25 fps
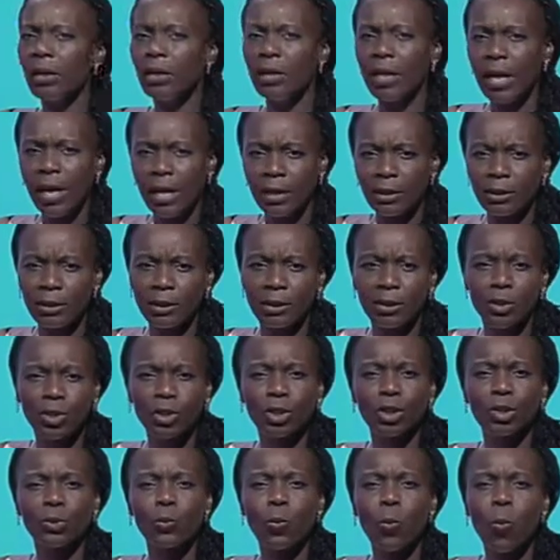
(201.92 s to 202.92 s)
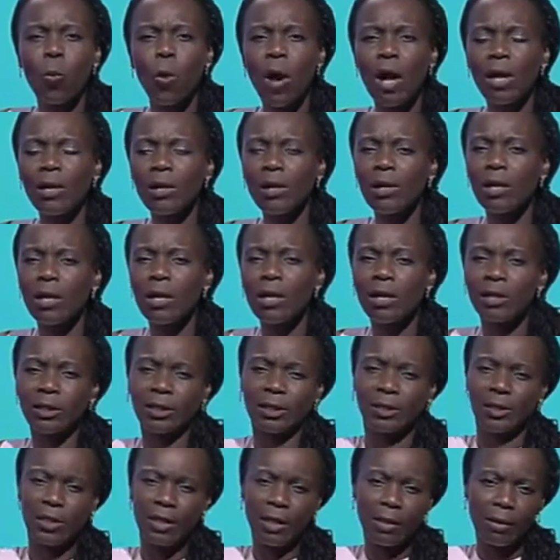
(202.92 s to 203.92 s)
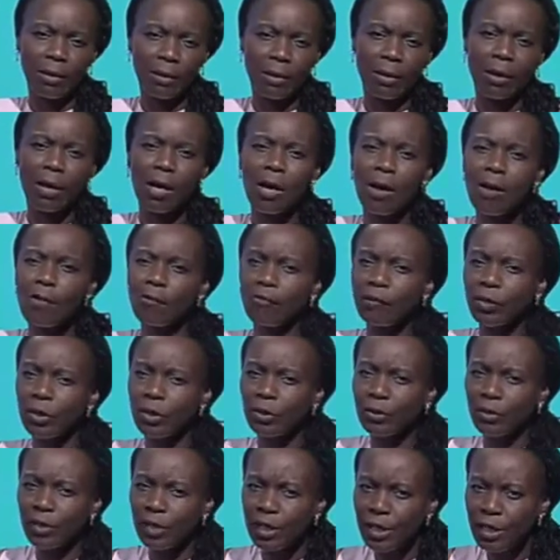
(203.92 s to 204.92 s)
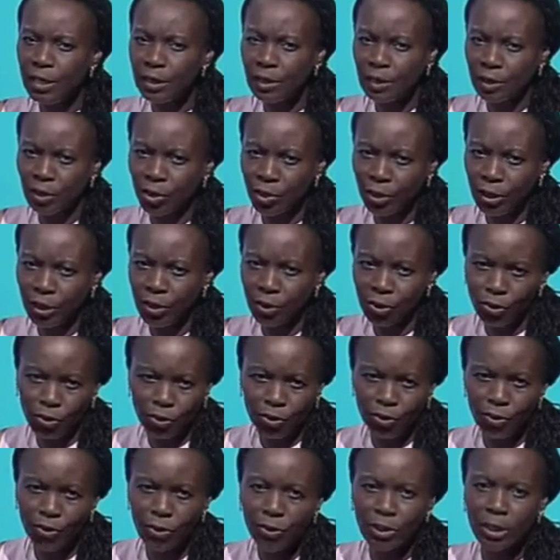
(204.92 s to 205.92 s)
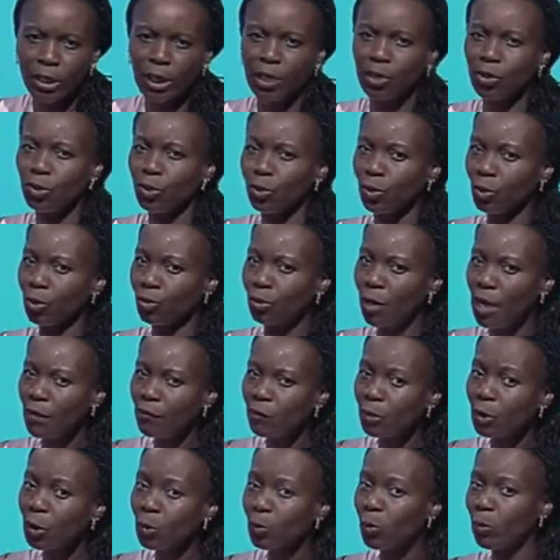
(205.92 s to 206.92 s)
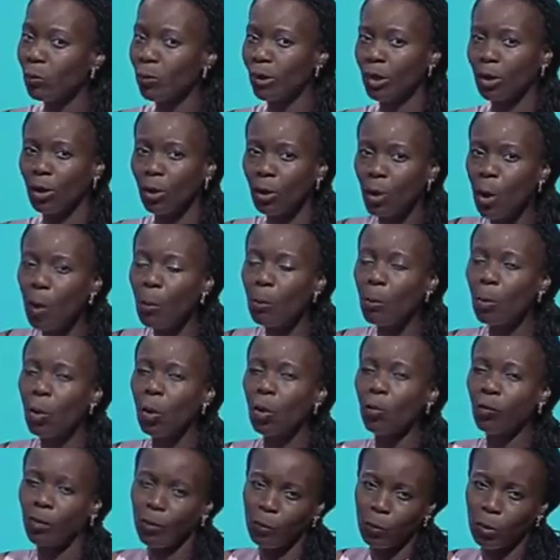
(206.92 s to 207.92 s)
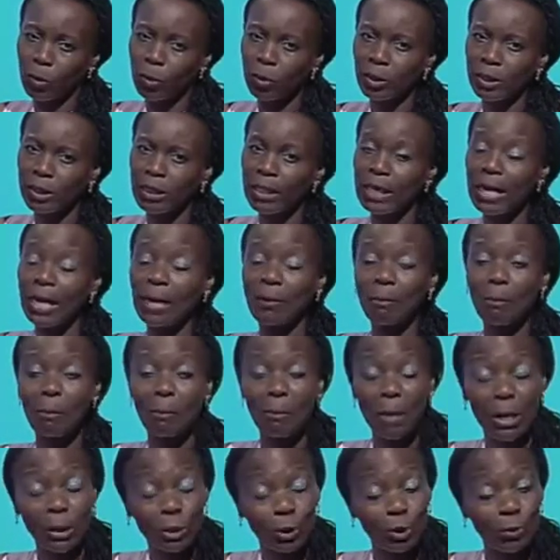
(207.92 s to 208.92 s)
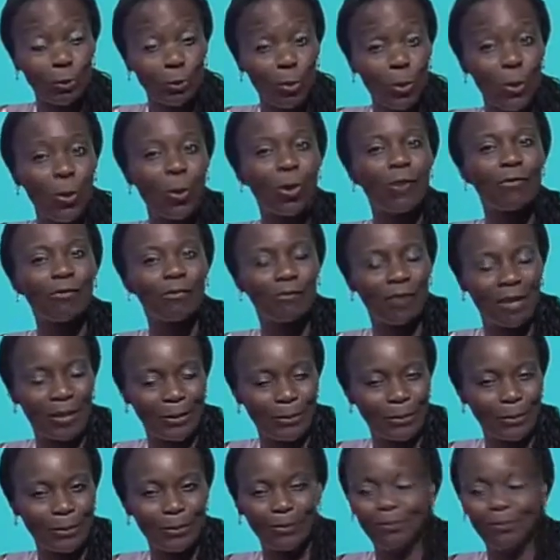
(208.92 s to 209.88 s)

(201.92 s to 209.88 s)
Yes, just one last thing. Follow these suggestions and your travels will be a lot more rewarding and much more fun.